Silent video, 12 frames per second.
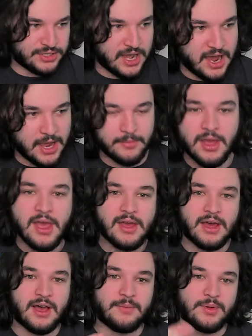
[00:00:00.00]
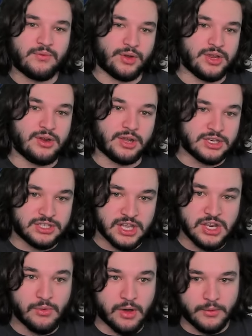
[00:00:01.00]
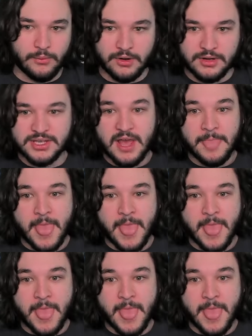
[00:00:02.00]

time um, for you to continue onwards.